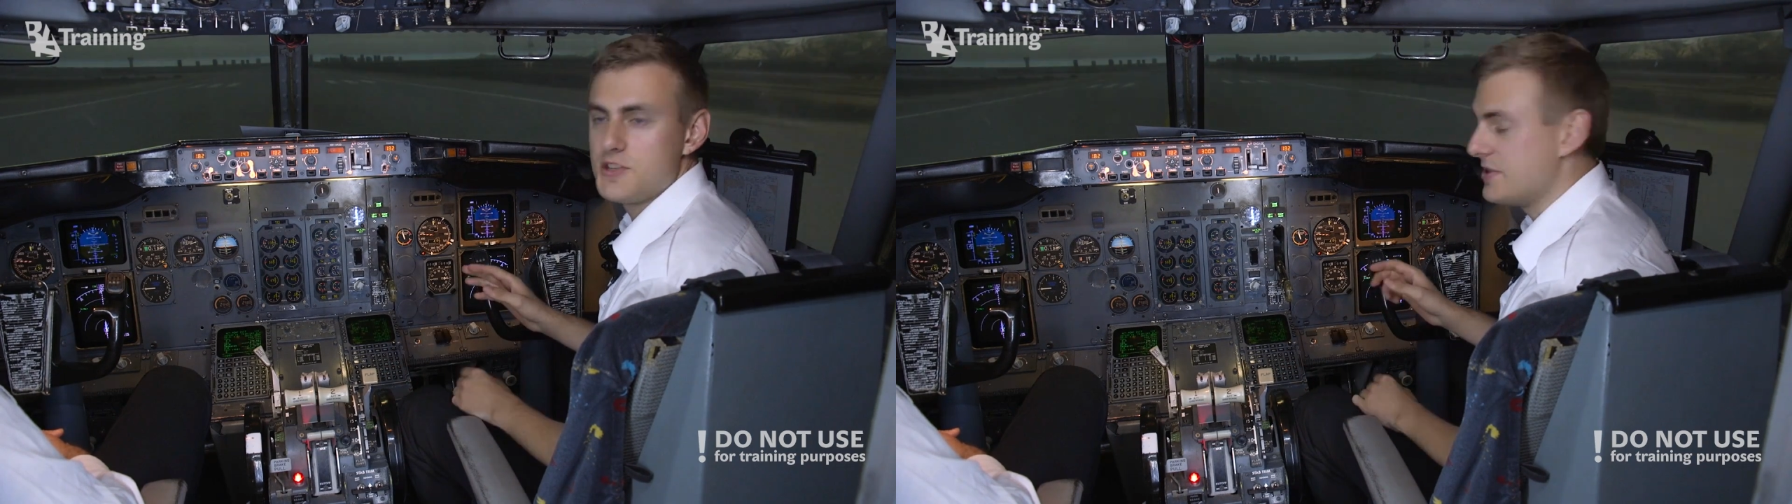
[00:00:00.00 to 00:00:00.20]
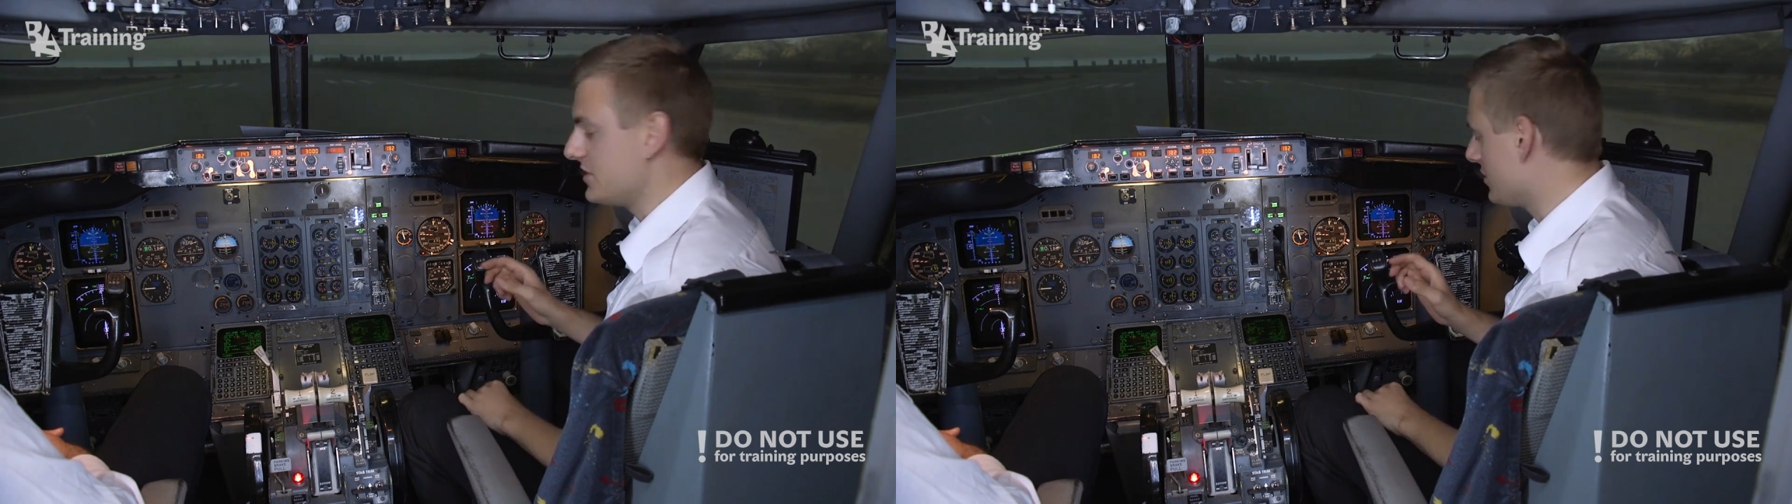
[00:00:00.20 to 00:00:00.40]

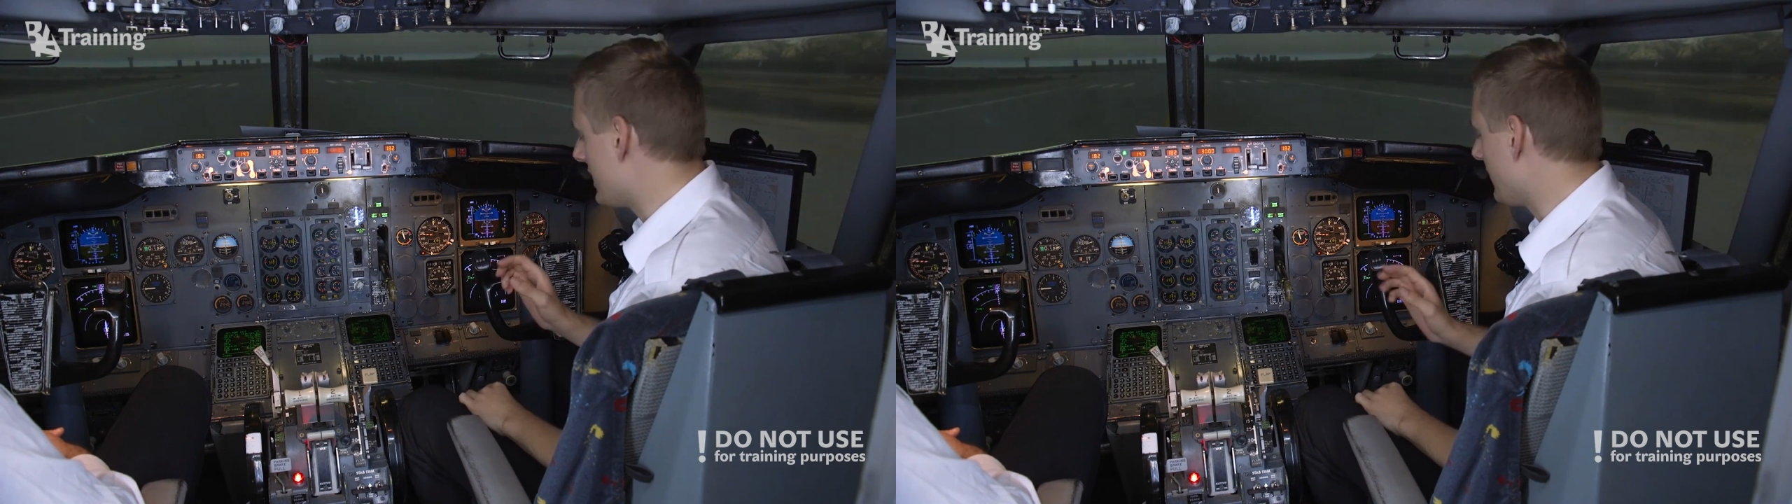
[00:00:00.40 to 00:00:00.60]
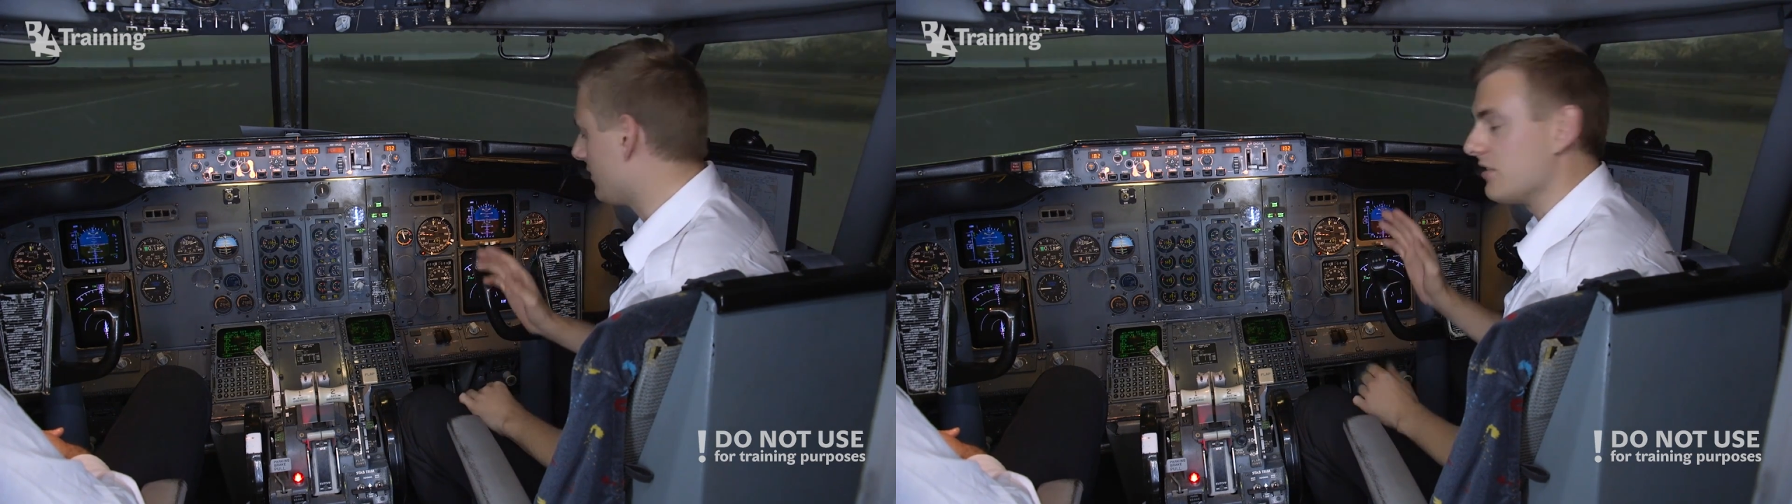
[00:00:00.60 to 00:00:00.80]
speed you
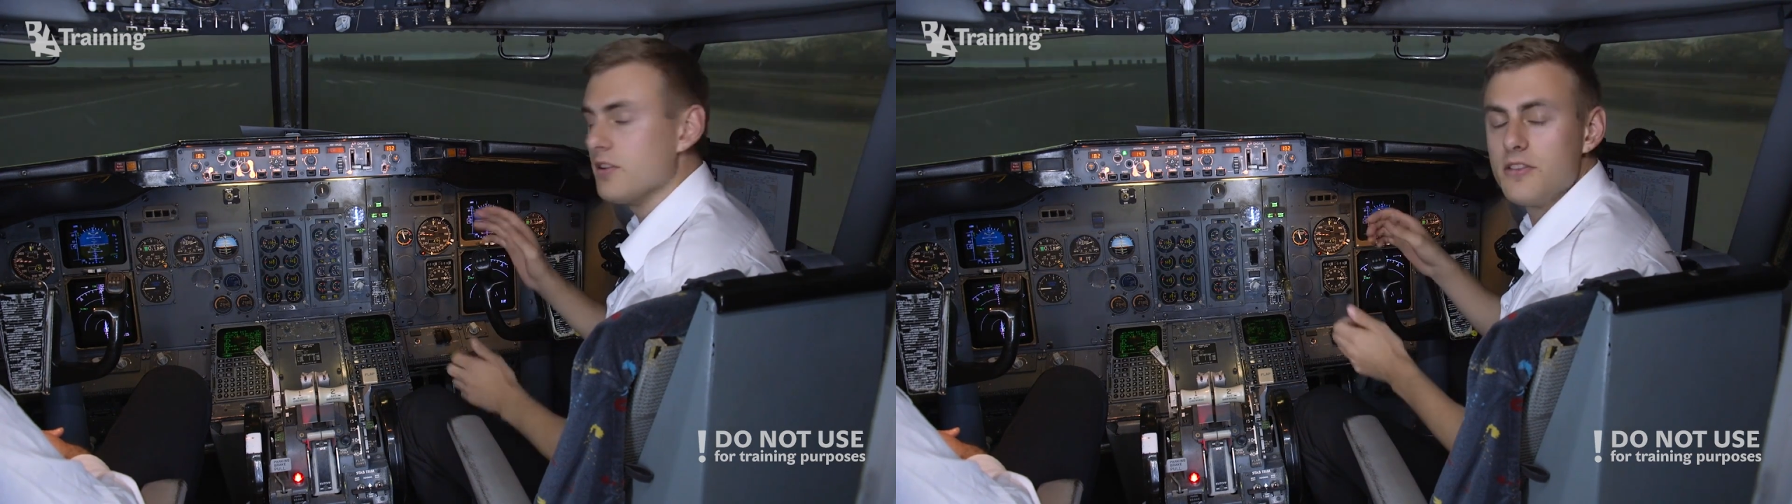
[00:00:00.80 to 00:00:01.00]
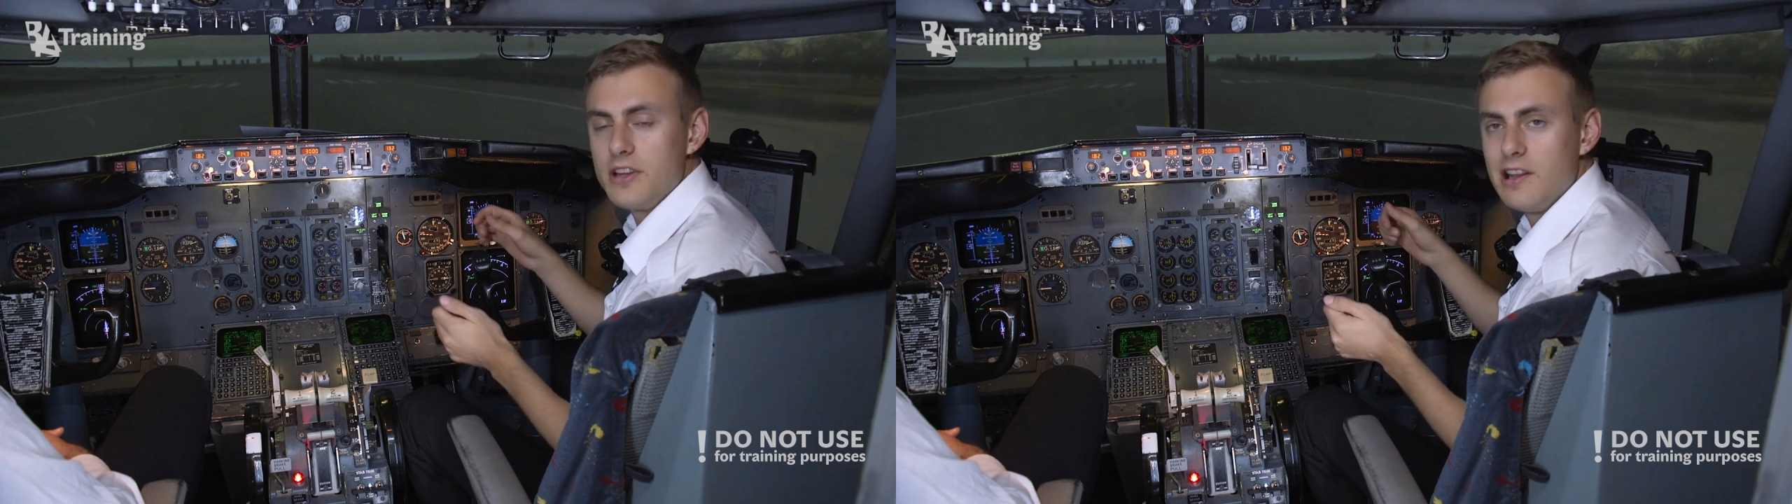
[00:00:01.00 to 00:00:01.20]
get,
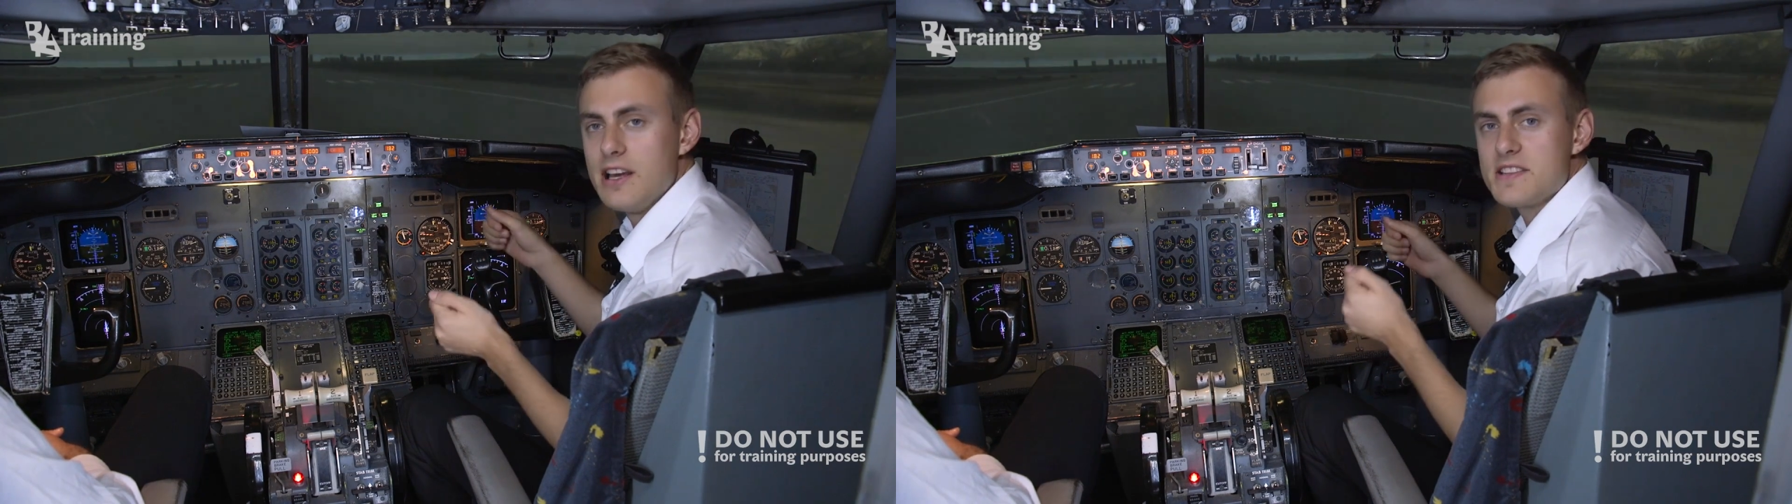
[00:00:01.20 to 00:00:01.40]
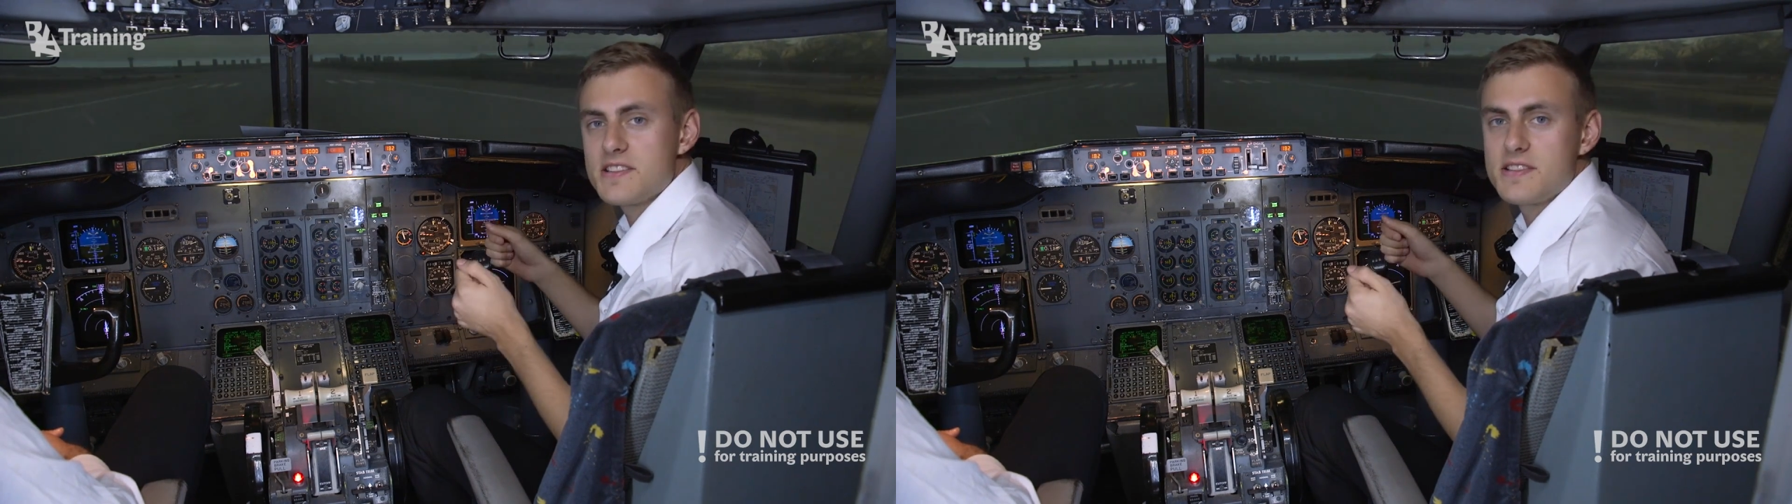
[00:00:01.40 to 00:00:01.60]
the
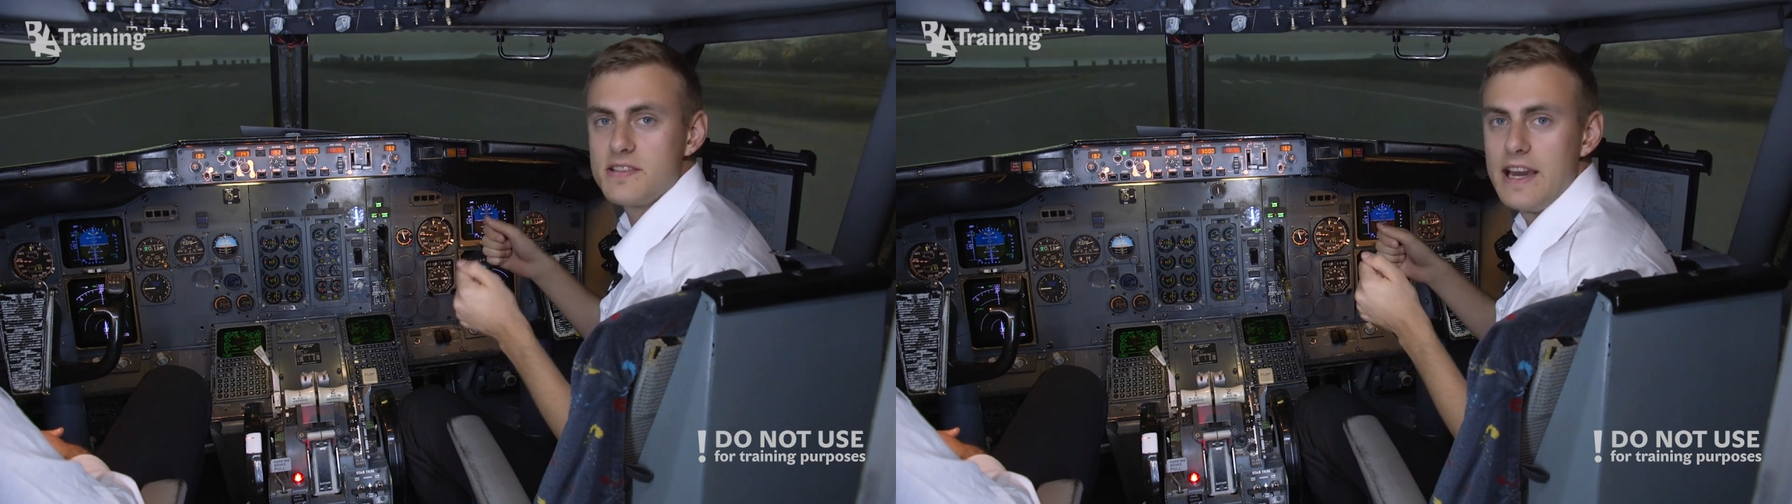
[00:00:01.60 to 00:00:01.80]
less